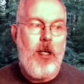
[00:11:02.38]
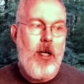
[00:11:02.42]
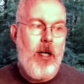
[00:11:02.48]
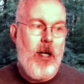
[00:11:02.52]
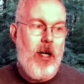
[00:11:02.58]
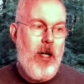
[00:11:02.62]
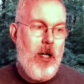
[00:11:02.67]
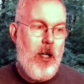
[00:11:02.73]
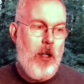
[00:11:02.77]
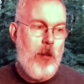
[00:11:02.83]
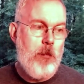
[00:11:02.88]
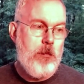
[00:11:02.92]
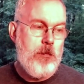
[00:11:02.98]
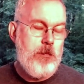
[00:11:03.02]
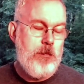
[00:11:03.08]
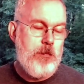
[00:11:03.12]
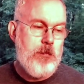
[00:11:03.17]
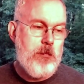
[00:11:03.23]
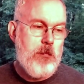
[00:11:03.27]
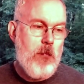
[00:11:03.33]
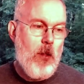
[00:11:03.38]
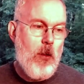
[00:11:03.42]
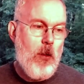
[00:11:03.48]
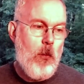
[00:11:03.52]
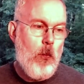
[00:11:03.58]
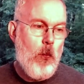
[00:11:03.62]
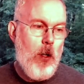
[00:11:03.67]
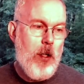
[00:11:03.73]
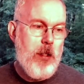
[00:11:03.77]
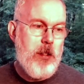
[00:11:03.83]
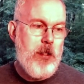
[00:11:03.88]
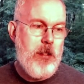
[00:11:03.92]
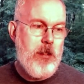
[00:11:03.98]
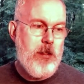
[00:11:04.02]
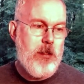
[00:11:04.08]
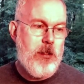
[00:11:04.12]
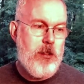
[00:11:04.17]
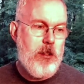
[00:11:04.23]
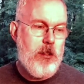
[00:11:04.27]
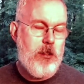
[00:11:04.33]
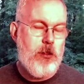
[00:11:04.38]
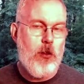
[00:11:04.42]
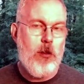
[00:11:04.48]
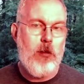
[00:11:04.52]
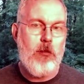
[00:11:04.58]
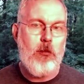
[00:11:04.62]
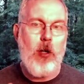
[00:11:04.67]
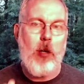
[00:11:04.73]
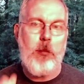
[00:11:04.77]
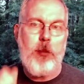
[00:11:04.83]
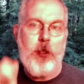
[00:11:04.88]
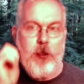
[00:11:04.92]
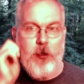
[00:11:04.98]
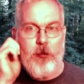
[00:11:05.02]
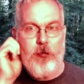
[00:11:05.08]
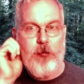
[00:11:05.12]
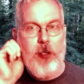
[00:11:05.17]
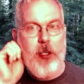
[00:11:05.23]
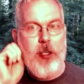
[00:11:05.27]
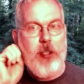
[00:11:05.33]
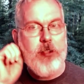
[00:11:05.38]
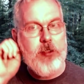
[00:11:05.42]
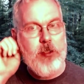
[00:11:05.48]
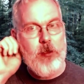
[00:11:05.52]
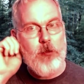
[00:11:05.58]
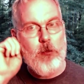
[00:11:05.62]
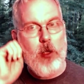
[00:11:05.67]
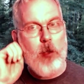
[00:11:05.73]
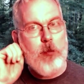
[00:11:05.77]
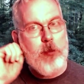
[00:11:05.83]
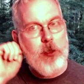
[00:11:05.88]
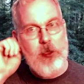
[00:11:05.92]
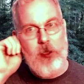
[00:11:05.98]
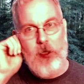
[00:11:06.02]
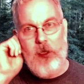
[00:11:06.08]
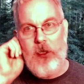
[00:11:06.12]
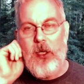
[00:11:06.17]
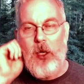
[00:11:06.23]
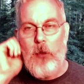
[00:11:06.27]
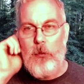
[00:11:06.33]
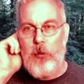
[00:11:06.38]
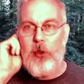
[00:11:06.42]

Um, one is just sort of rubbing your face and rubbing your,